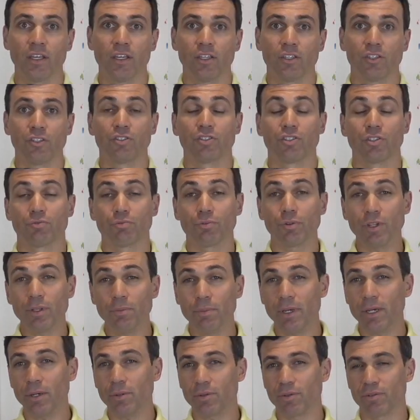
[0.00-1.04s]
You should really
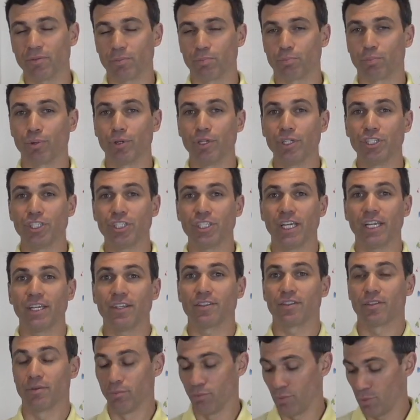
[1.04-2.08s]
be able to
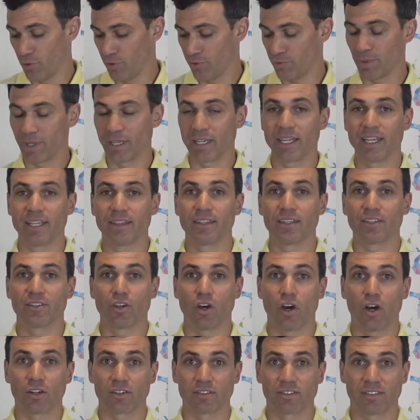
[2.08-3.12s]
appreciate the movement in the
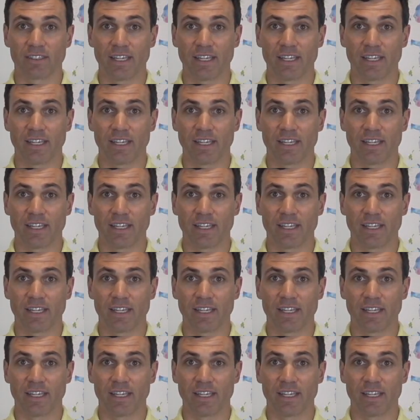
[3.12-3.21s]
dog's